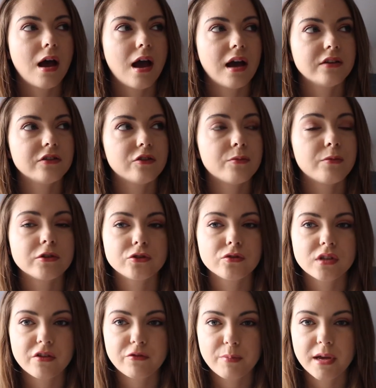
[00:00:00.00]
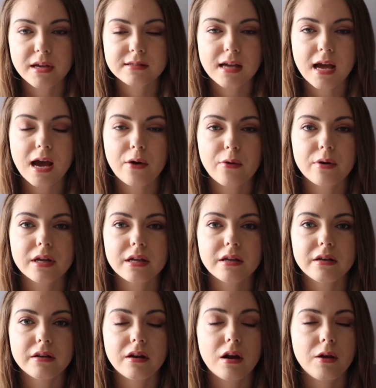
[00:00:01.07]
And the modules I've picked out
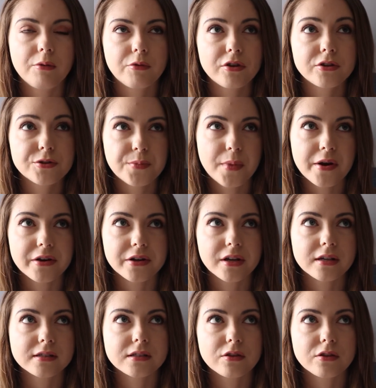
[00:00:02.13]
in I'm Going to America,